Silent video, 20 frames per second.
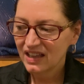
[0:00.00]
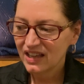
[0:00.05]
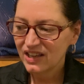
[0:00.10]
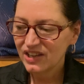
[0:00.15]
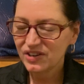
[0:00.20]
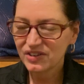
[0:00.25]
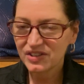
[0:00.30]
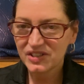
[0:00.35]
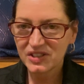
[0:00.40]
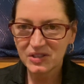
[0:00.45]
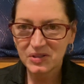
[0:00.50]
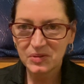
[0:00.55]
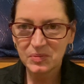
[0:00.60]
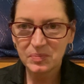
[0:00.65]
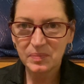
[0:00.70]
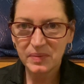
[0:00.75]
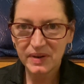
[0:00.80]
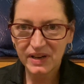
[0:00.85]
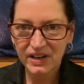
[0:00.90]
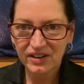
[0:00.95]
your
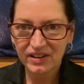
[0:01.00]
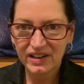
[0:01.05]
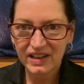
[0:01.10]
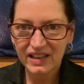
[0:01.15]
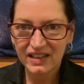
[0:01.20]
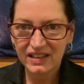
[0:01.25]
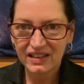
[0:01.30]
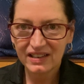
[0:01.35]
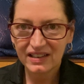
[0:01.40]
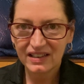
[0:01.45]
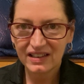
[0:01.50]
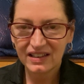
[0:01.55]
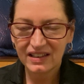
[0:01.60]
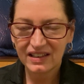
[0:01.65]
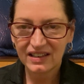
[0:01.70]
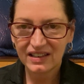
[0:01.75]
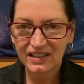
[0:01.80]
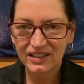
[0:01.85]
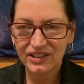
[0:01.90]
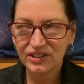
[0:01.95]
spirit,
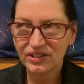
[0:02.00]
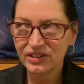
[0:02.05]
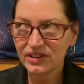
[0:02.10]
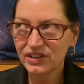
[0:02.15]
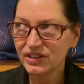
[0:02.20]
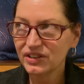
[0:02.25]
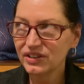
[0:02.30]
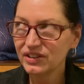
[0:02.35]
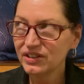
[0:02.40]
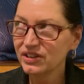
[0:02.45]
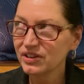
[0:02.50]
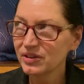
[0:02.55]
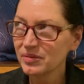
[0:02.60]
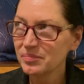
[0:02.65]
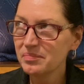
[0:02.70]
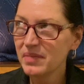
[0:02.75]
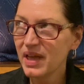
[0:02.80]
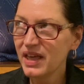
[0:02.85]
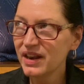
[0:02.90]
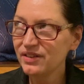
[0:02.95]
your
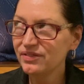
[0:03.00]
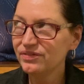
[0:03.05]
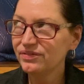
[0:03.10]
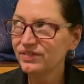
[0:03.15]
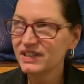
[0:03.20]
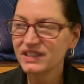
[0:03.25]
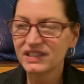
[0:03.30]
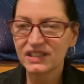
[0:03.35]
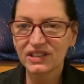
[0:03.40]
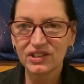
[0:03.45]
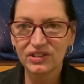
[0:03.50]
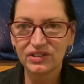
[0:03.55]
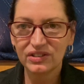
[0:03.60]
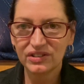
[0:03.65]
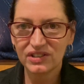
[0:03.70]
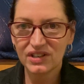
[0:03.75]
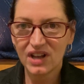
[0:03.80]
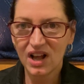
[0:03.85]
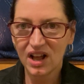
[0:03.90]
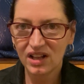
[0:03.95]
metaphysical
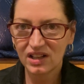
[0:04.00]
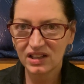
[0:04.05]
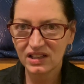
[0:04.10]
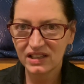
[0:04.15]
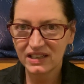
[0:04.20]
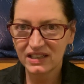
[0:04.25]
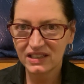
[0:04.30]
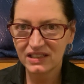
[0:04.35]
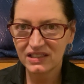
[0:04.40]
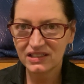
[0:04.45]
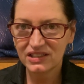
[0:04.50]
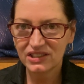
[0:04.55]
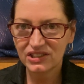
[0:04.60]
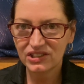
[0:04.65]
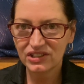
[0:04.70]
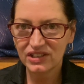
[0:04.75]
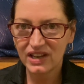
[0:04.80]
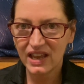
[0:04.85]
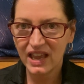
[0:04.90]
knowledge